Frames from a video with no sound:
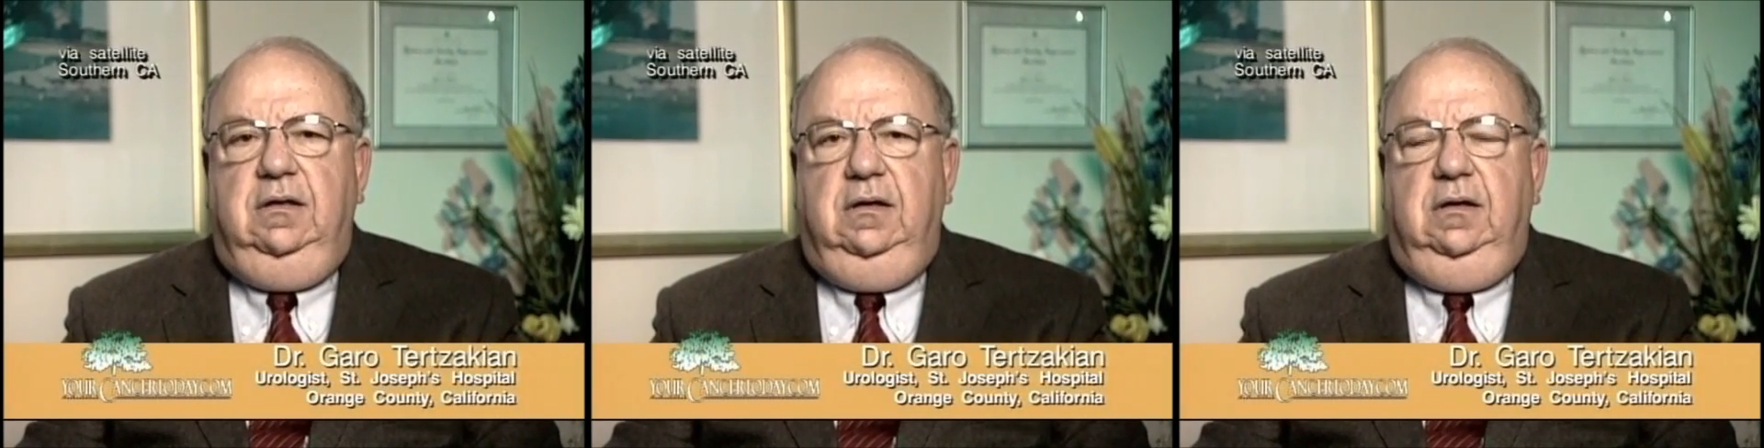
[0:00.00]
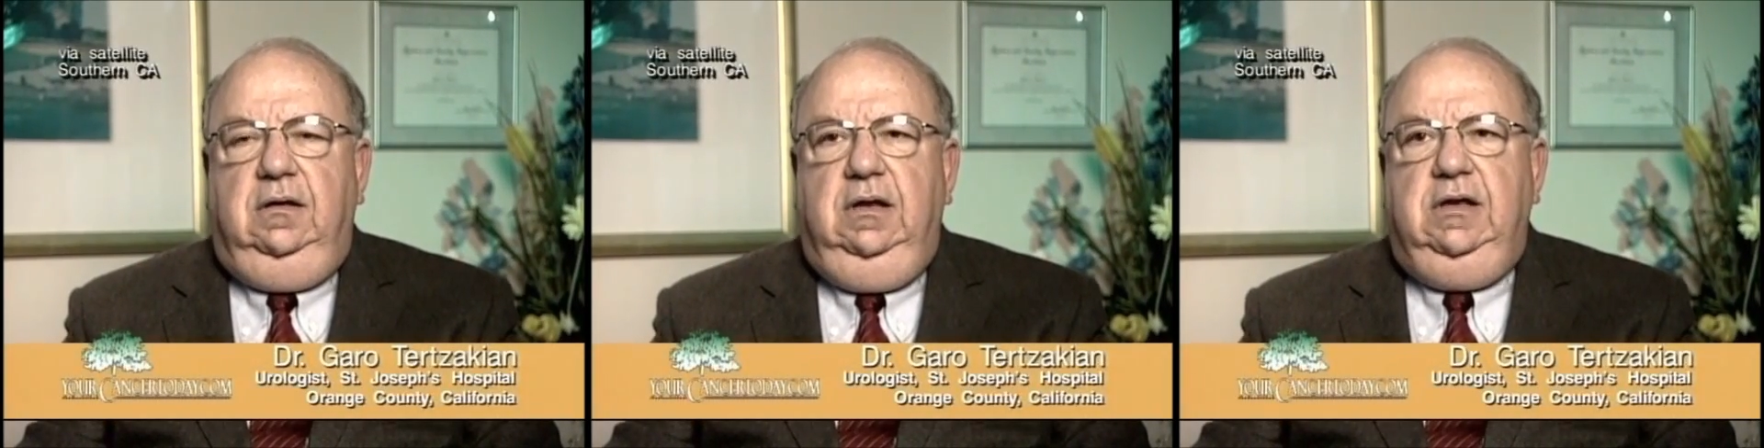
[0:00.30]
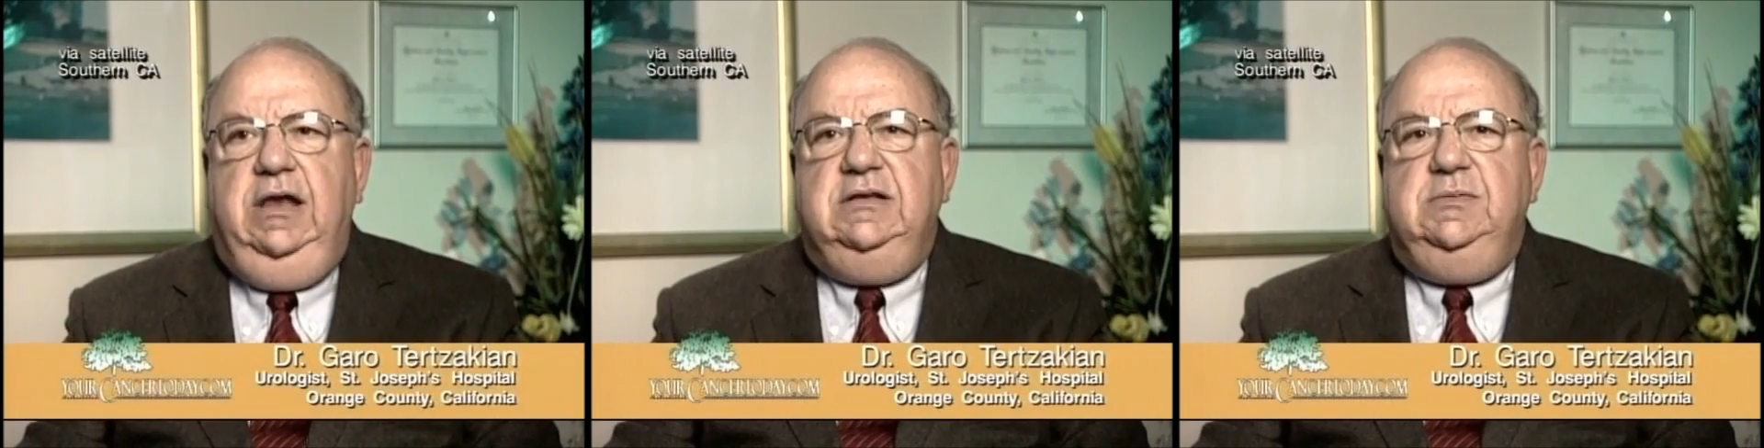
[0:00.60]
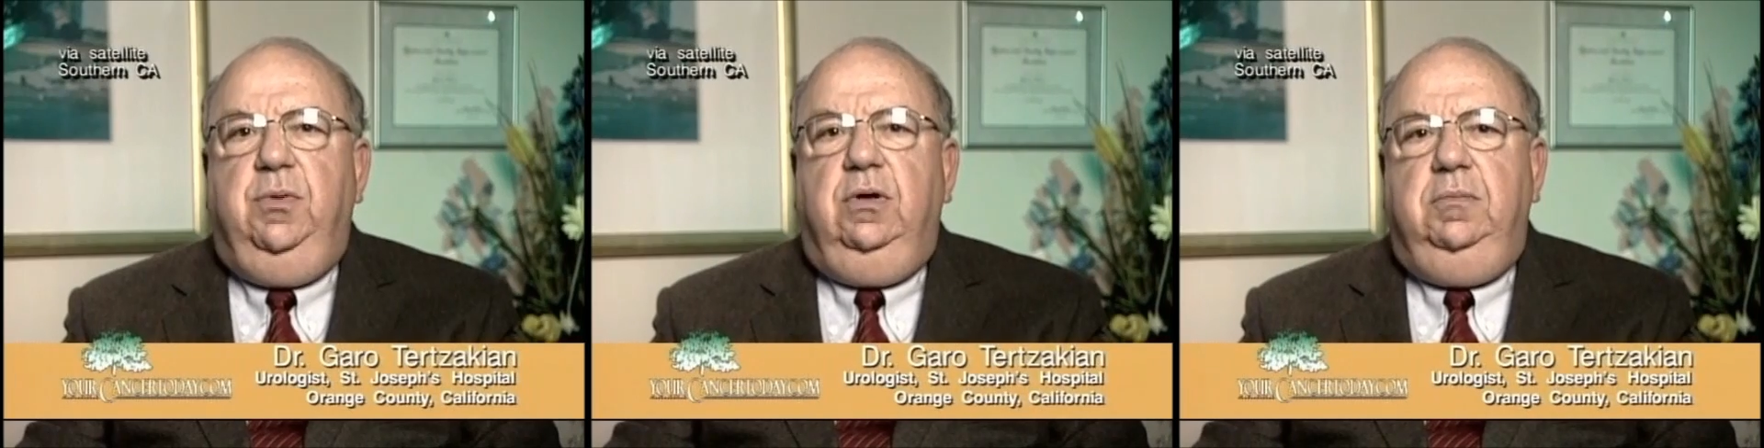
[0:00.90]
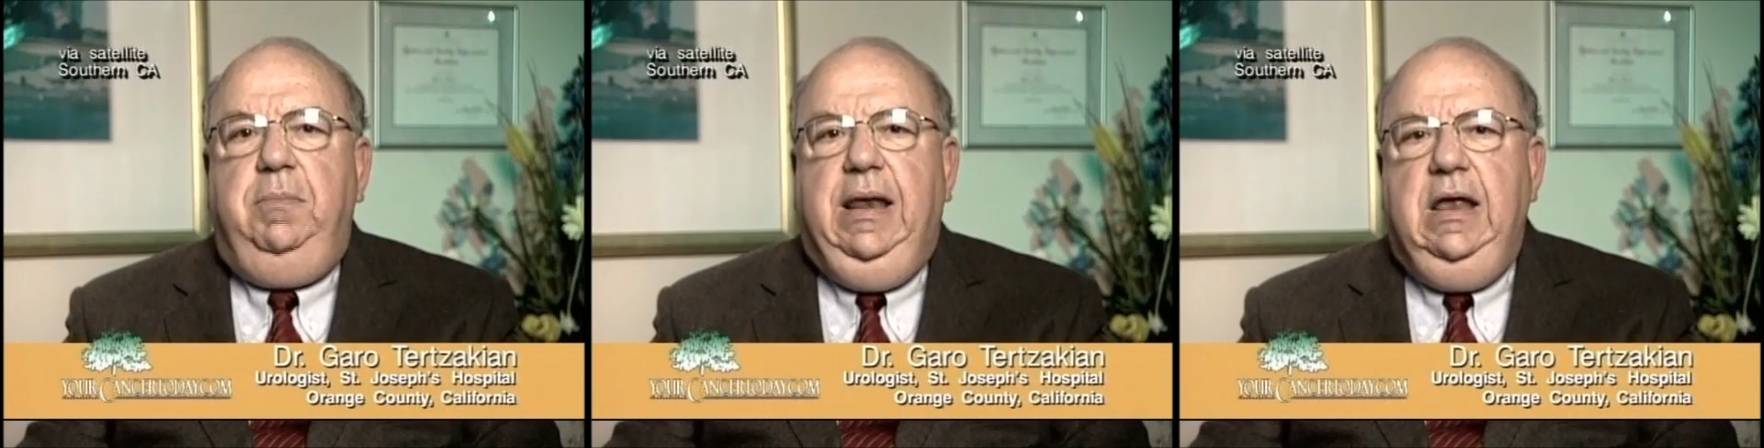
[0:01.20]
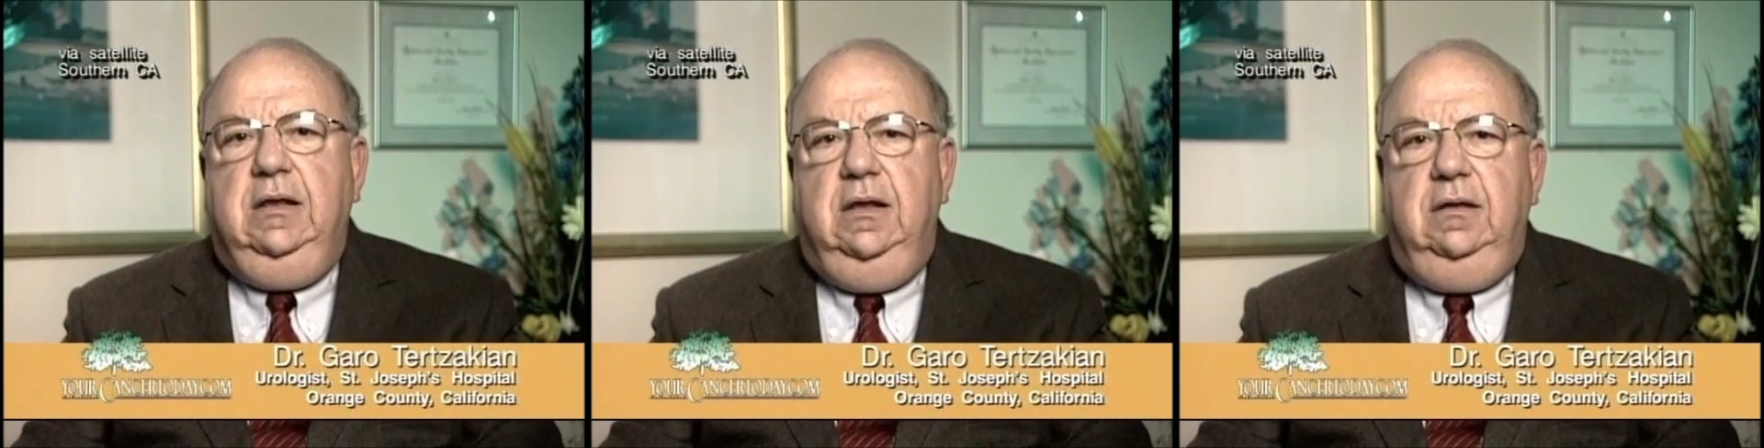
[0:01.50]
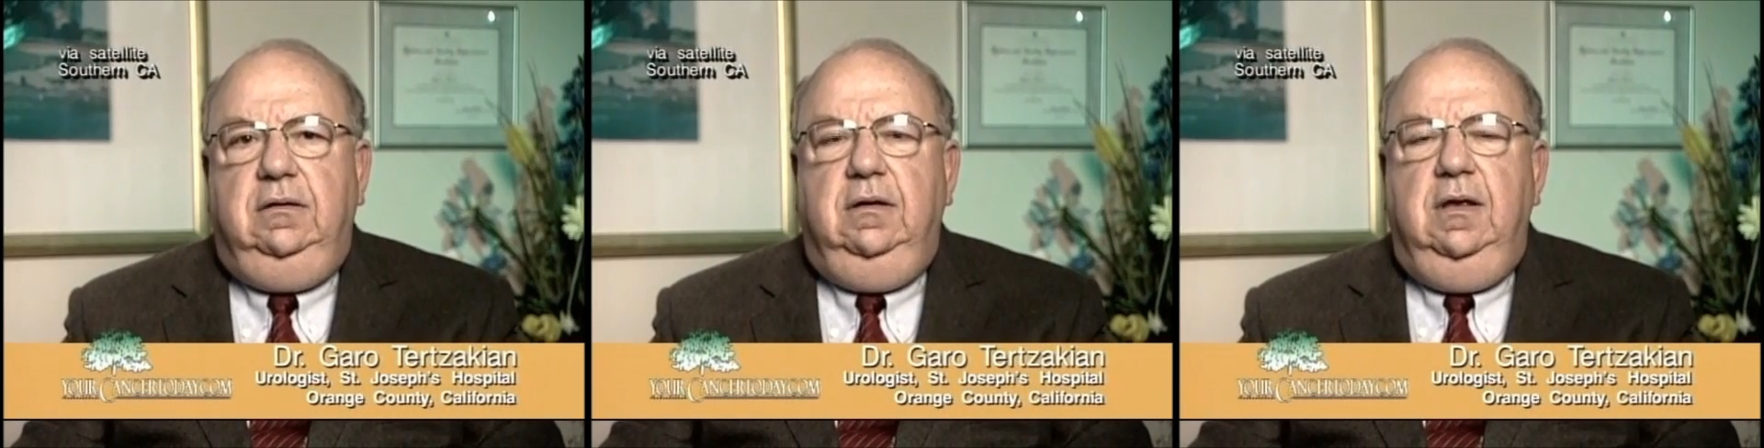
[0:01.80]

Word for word: it kills both malignant